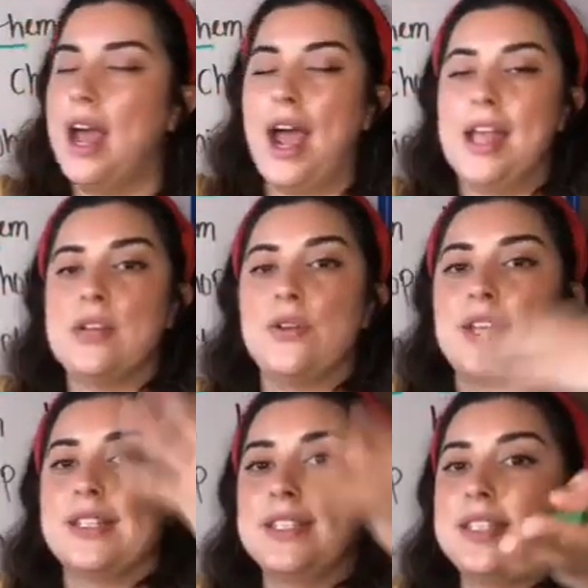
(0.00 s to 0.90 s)
I know
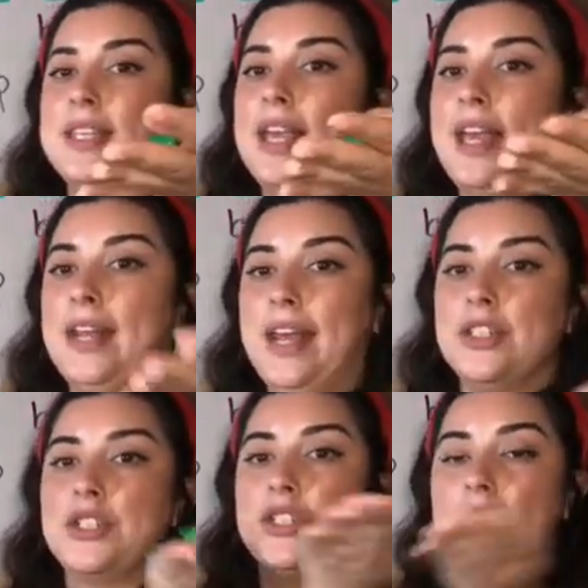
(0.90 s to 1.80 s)
that C and
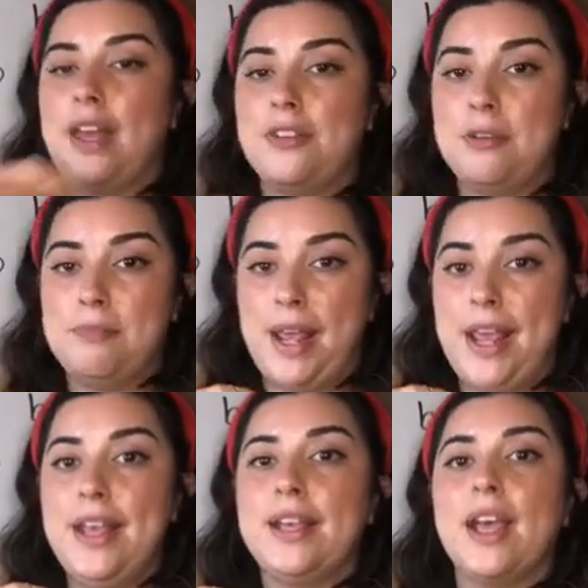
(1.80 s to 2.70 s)
H together
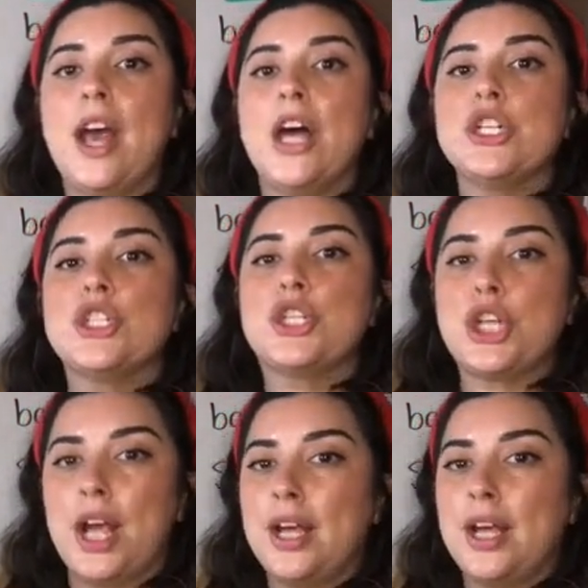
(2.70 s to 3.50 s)
make ch.